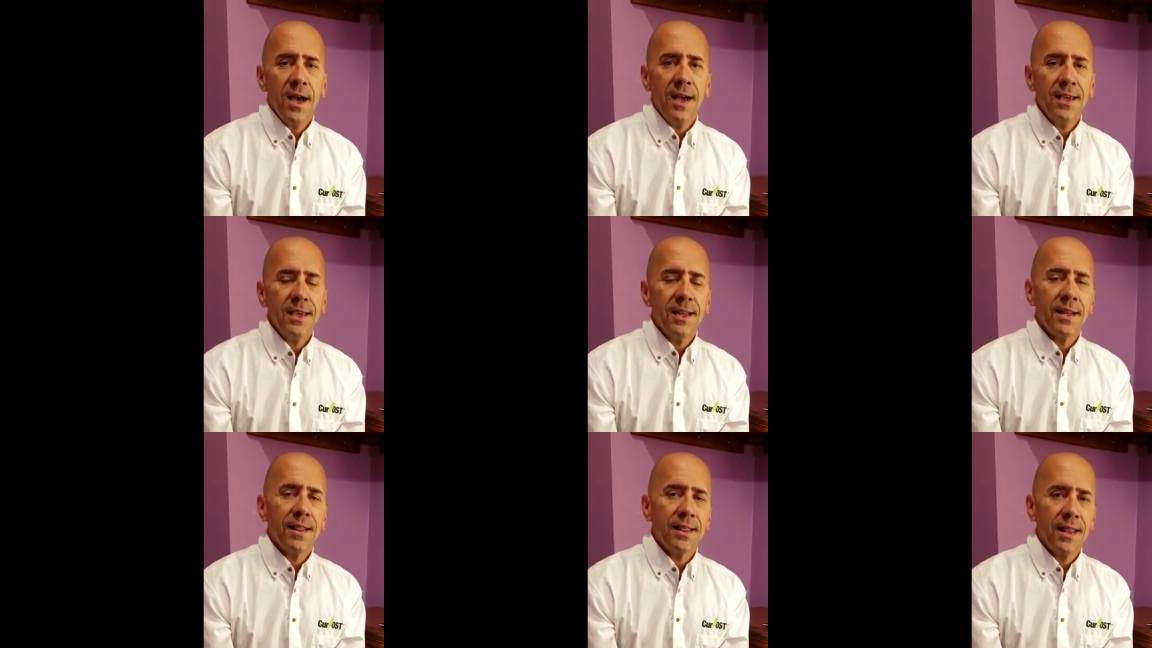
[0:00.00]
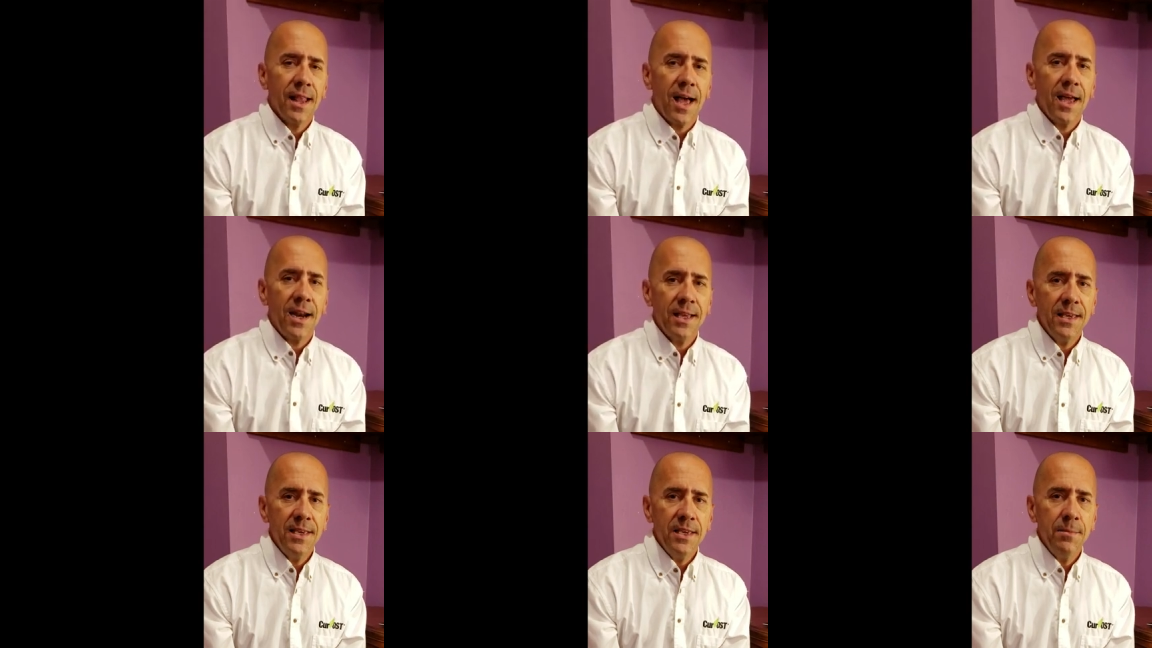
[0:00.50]
I get a
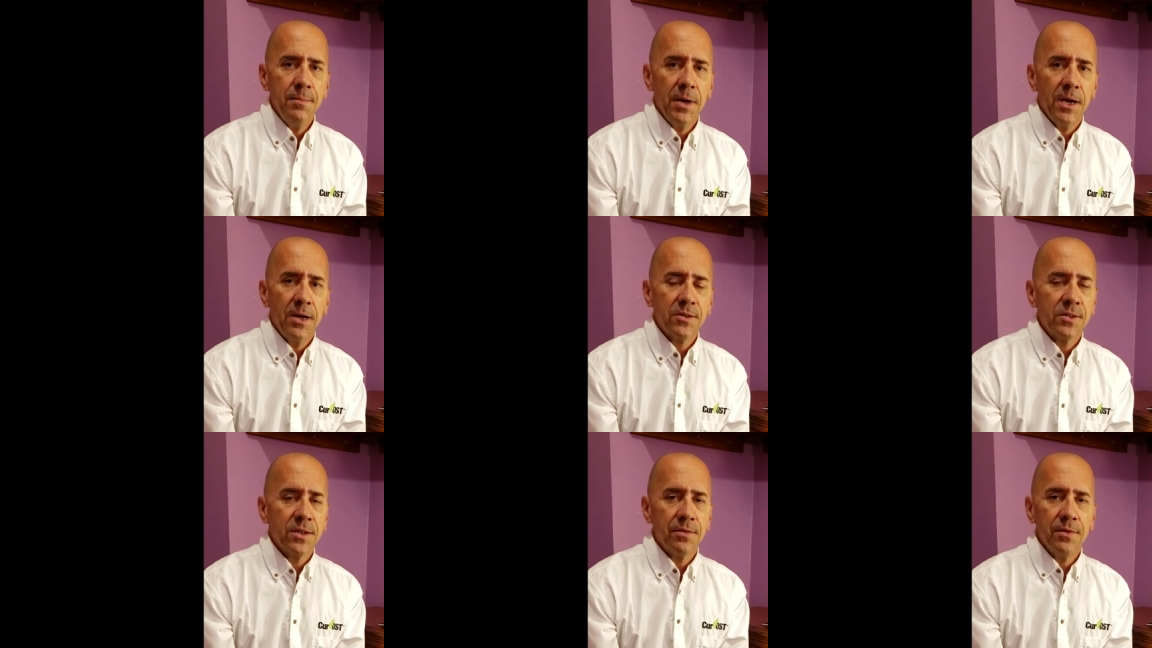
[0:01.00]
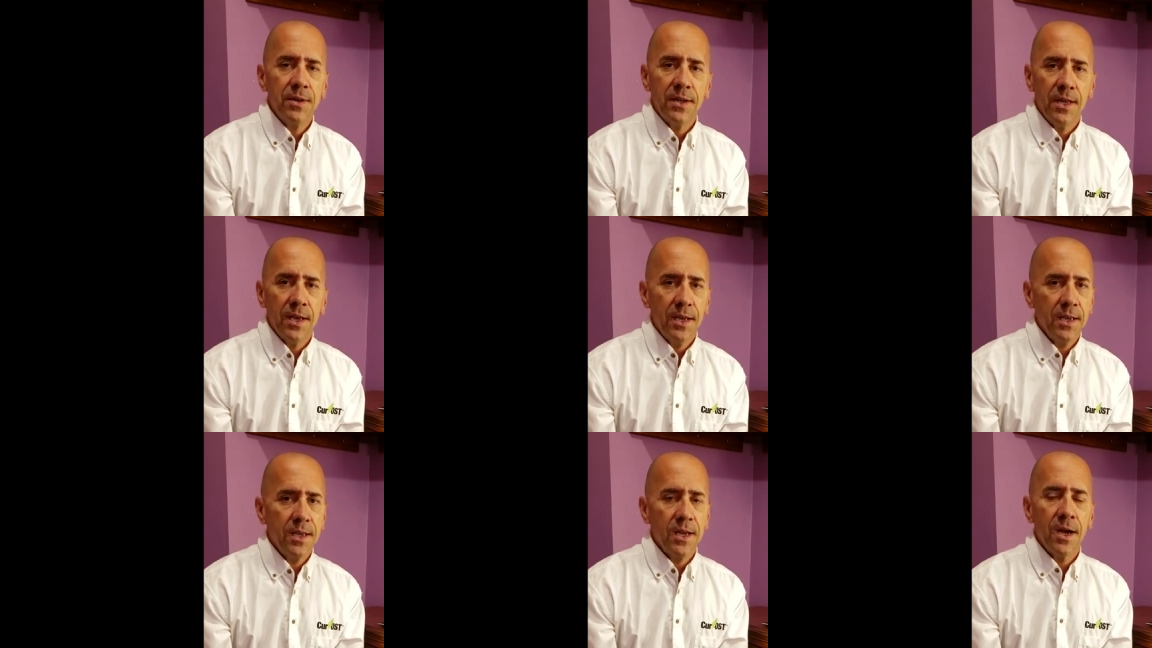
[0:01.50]
lot of emails every
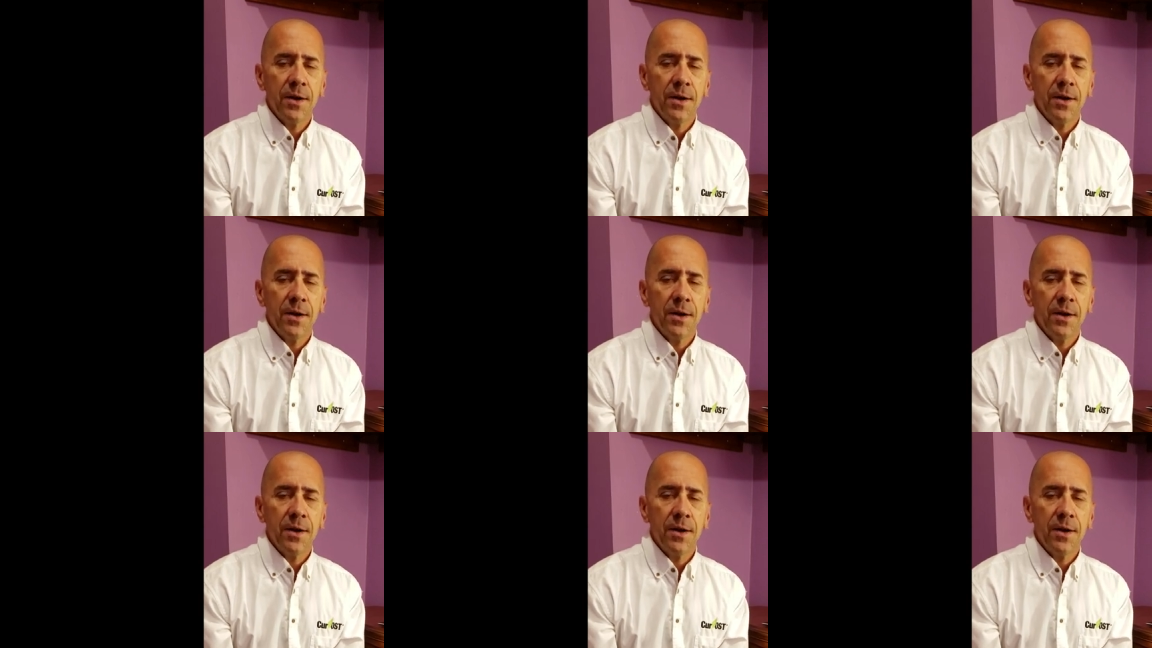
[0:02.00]
day,